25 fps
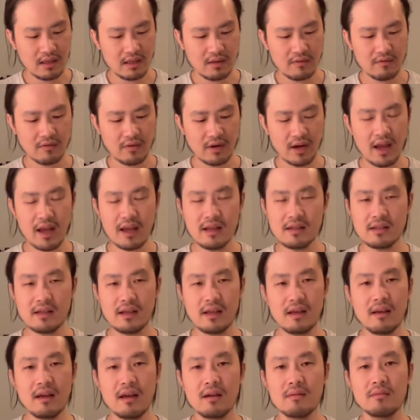For
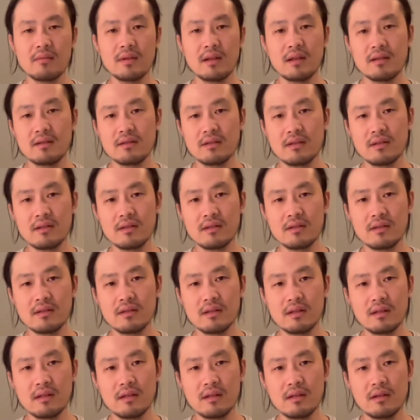SAM lenses,
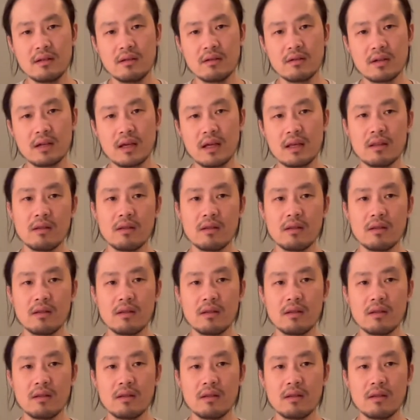okay,